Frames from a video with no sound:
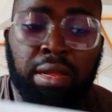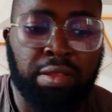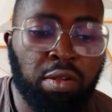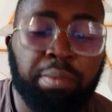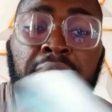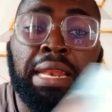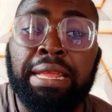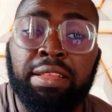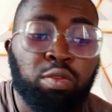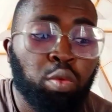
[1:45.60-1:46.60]
Something
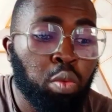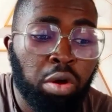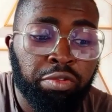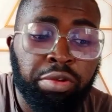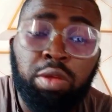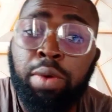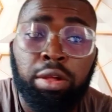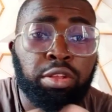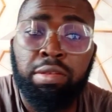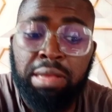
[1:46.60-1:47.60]
like this works really
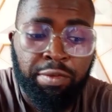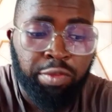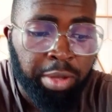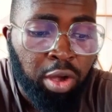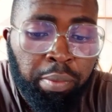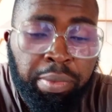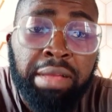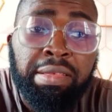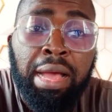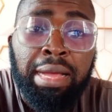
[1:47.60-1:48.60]
well. It doesn't have to be
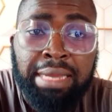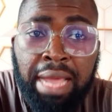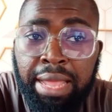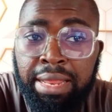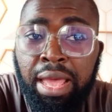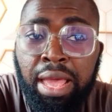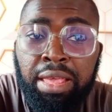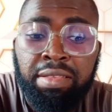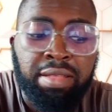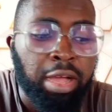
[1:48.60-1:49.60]
complex. The idea
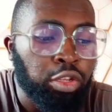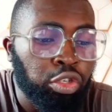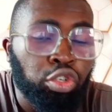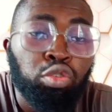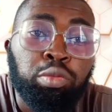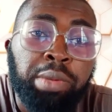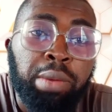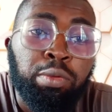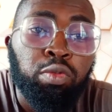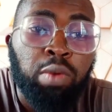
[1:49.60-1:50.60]
is that you should be
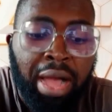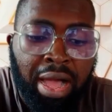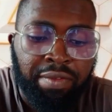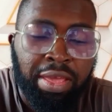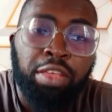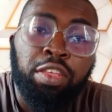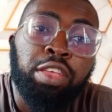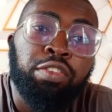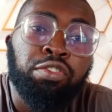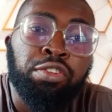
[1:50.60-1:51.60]
able to have a
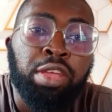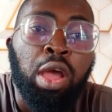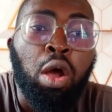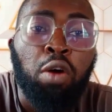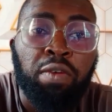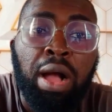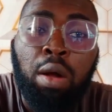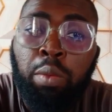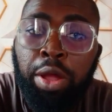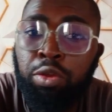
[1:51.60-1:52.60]
history of
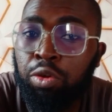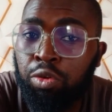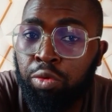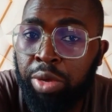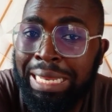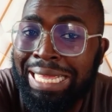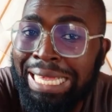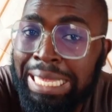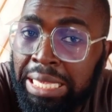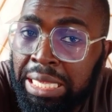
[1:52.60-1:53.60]
how well you're doing
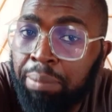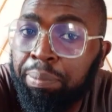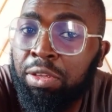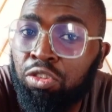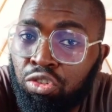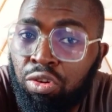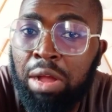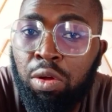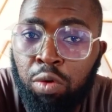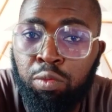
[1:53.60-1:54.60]
in keeping
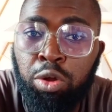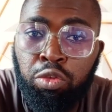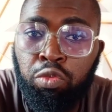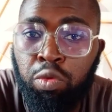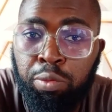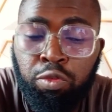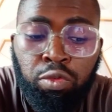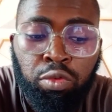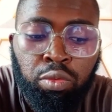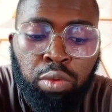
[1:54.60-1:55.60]
track of what you're supposed
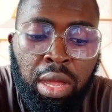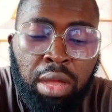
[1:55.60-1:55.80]
to do,